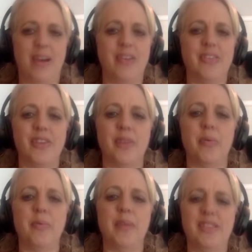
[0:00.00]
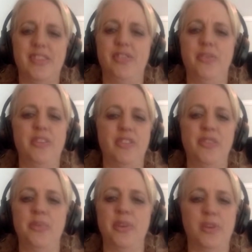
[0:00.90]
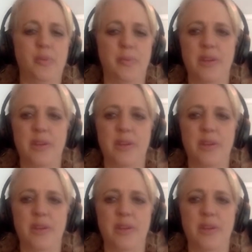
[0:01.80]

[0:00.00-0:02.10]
Now, there will be situations where you